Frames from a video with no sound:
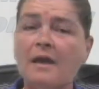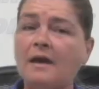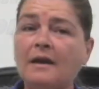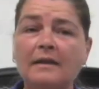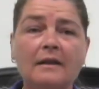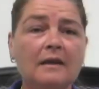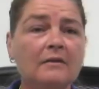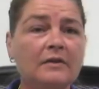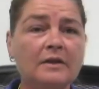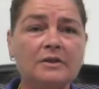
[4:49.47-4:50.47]
And at the end
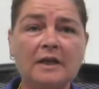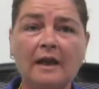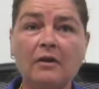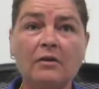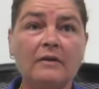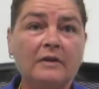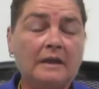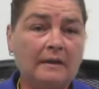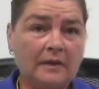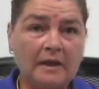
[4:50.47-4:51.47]
of each day, or
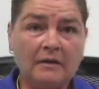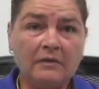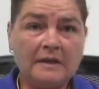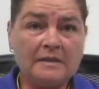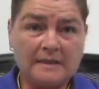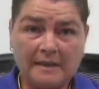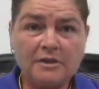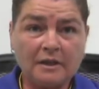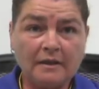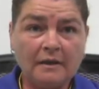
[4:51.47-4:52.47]
even at the end of each
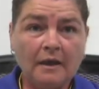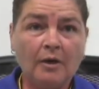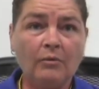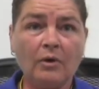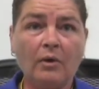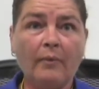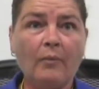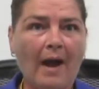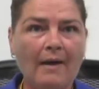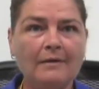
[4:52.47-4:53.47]
session, we're going,
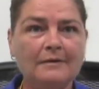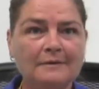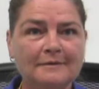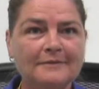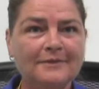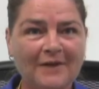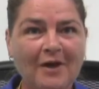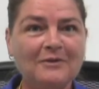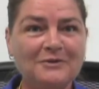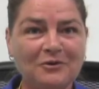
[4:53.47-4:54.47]
wow,
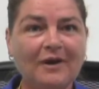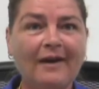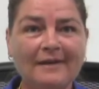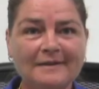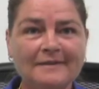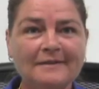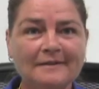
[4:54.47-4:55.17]
that was great.